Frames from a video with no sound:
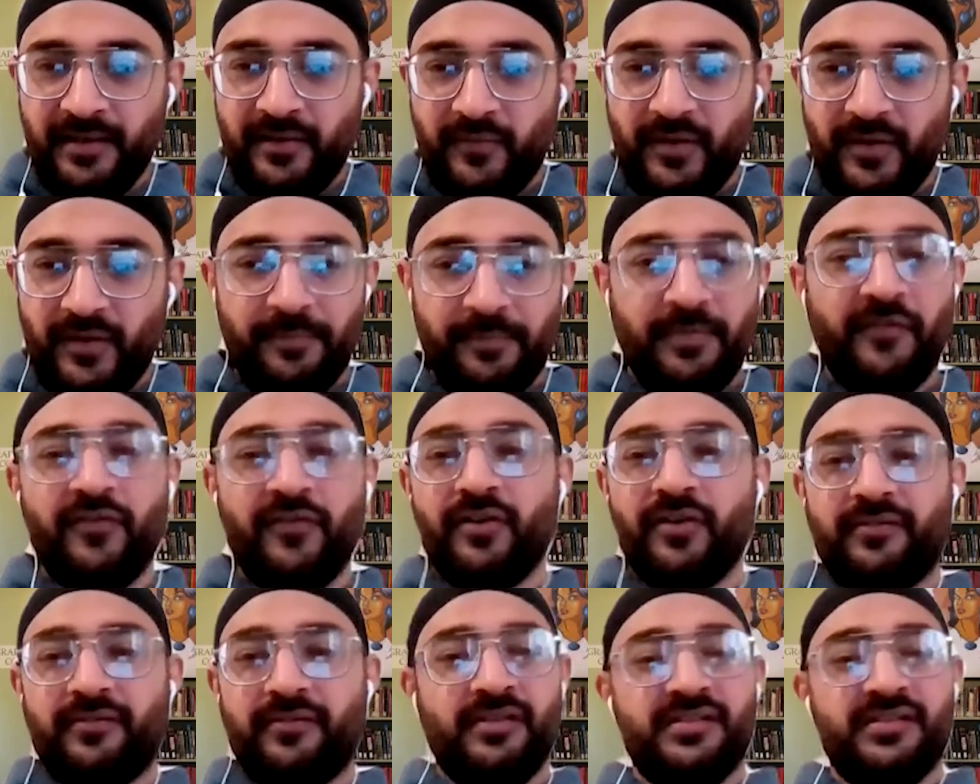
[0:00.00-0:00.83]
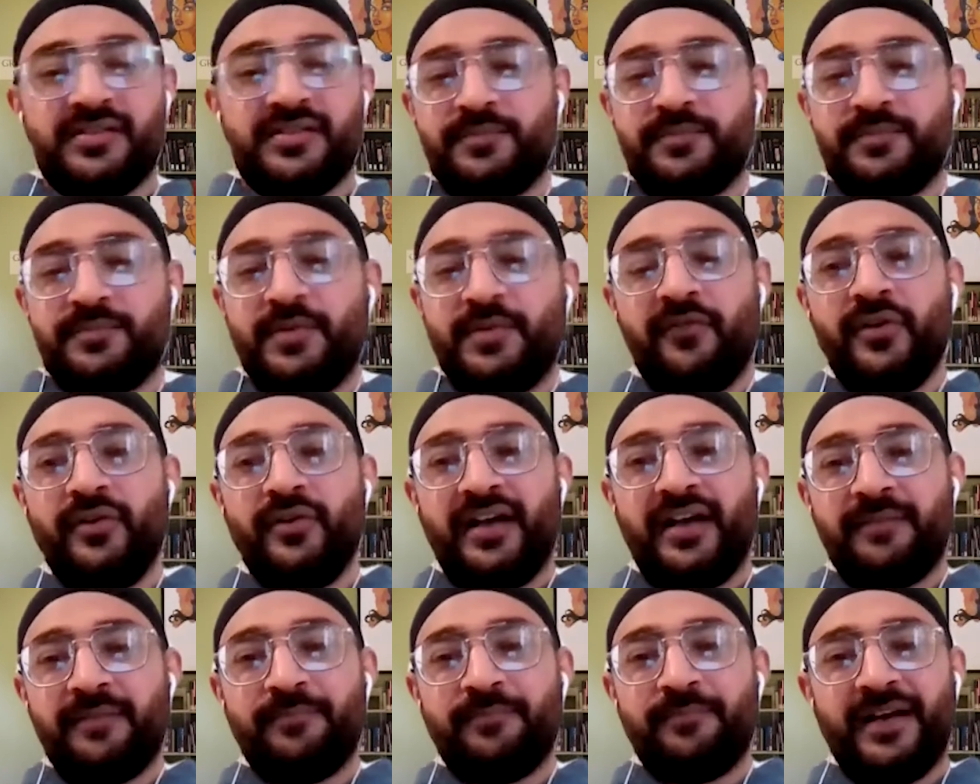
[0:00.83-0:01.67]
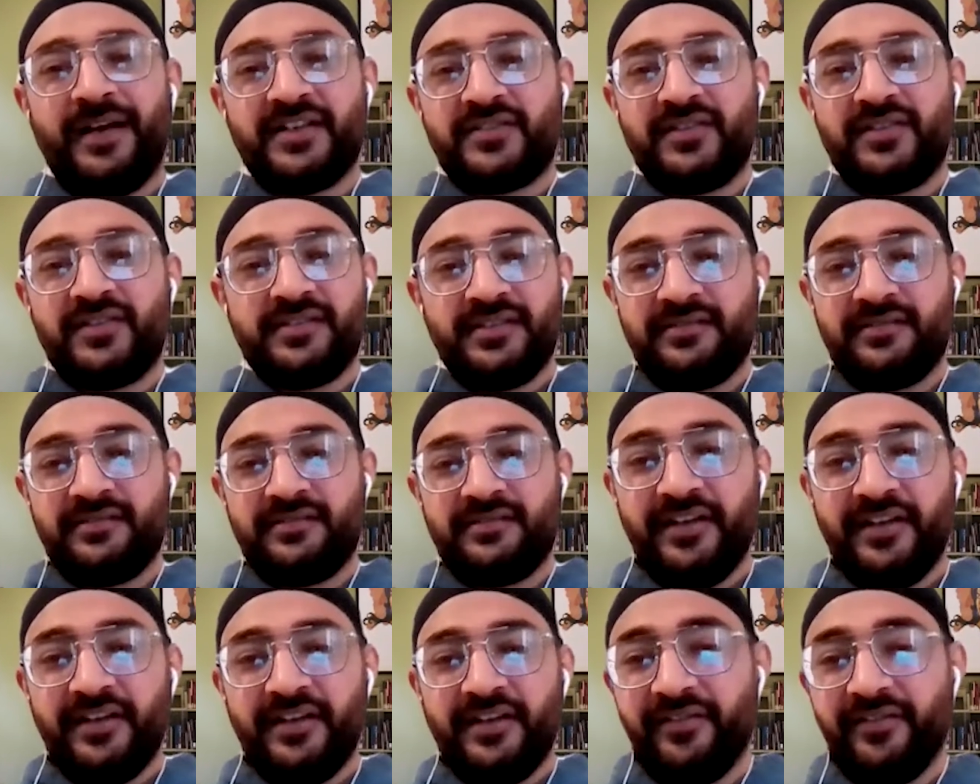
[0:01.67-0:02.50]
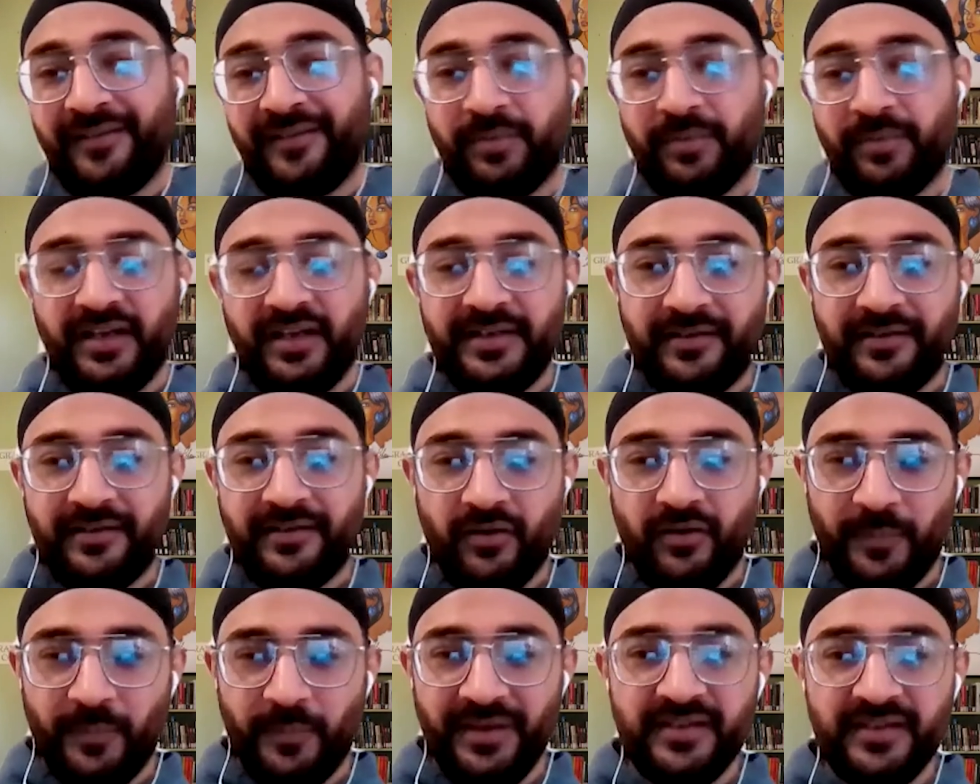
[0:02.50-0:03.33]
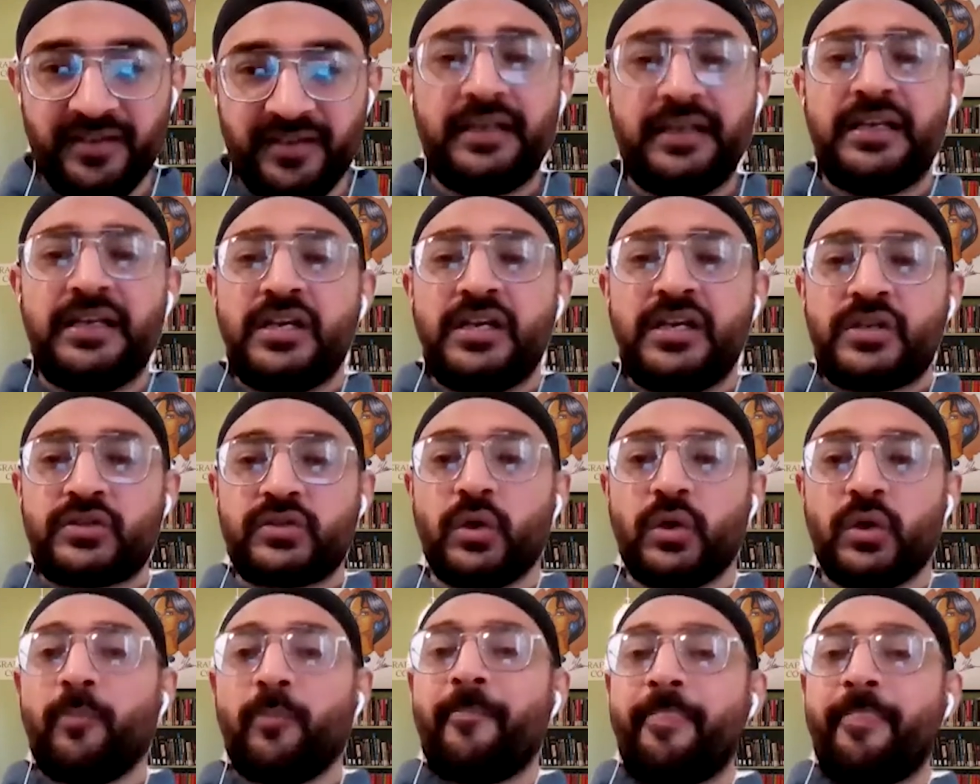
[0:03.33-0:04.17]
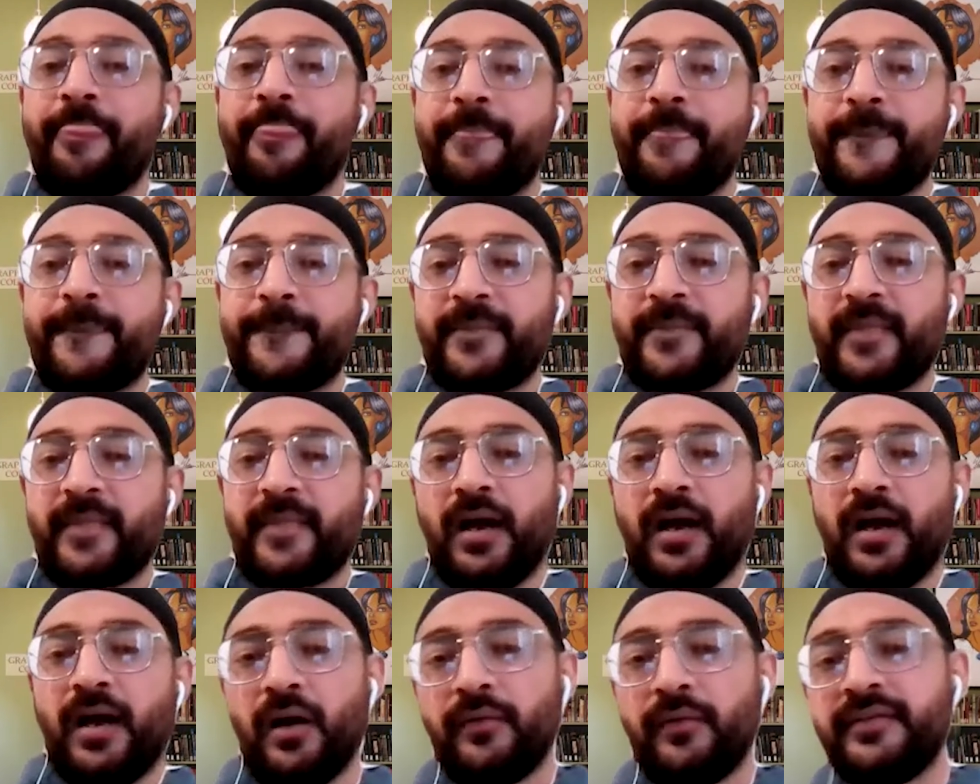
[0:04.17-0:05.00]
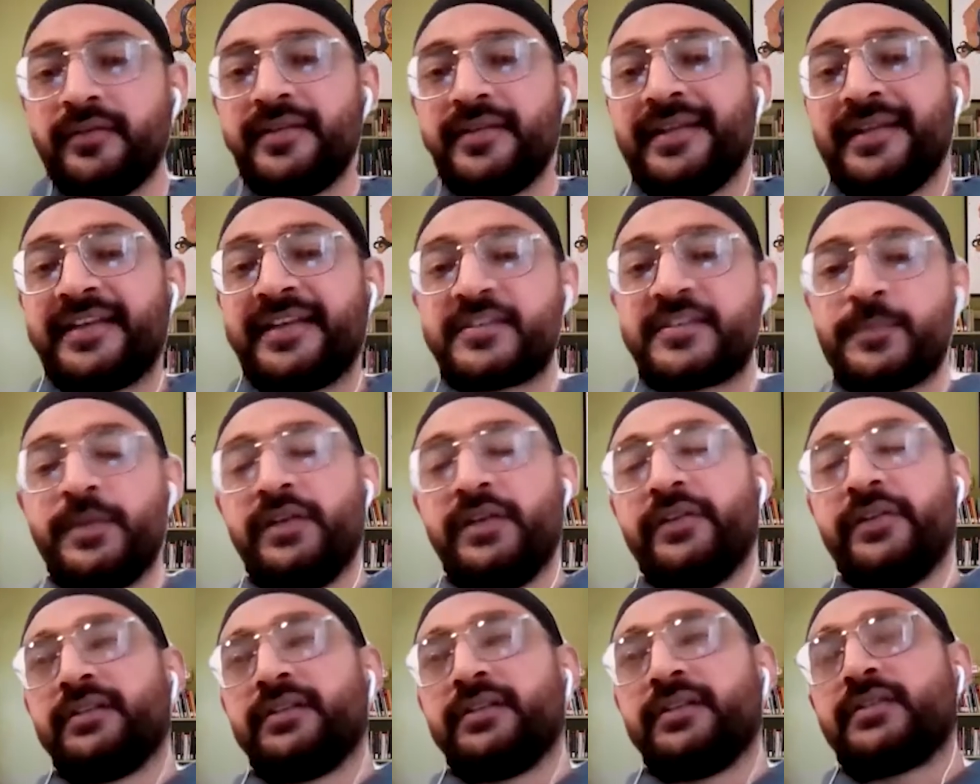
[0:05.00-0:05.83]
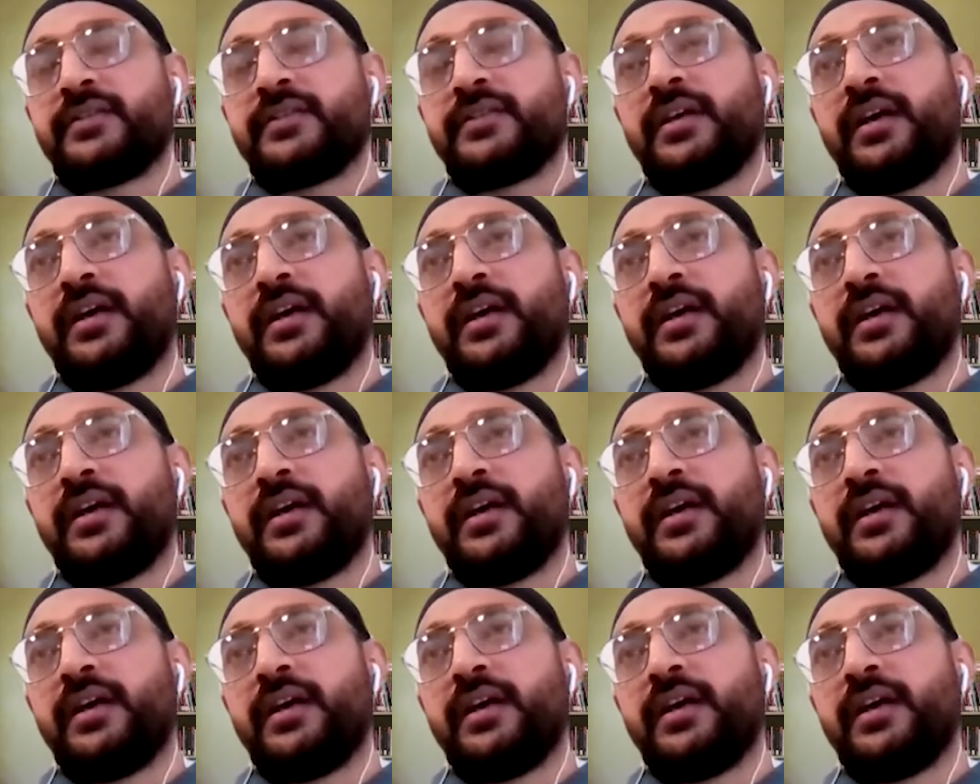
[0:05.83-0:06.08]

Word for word: Right Before, because before you had bachelor's and degree in applied economics. So, how did the experience